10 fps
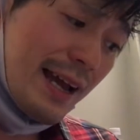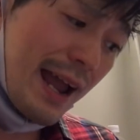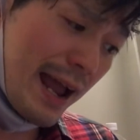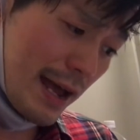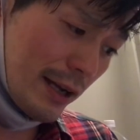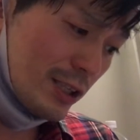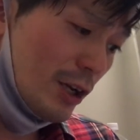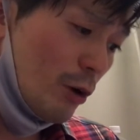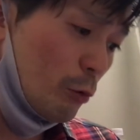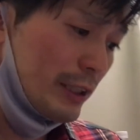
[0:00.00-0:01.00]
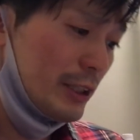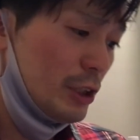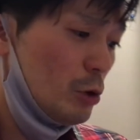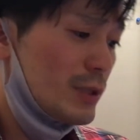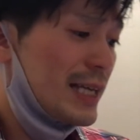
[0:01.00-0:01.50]
and we can
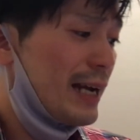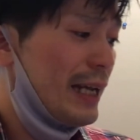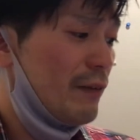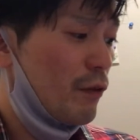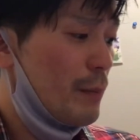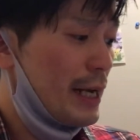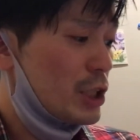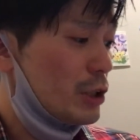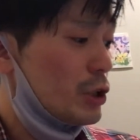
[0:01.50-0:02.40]
use that information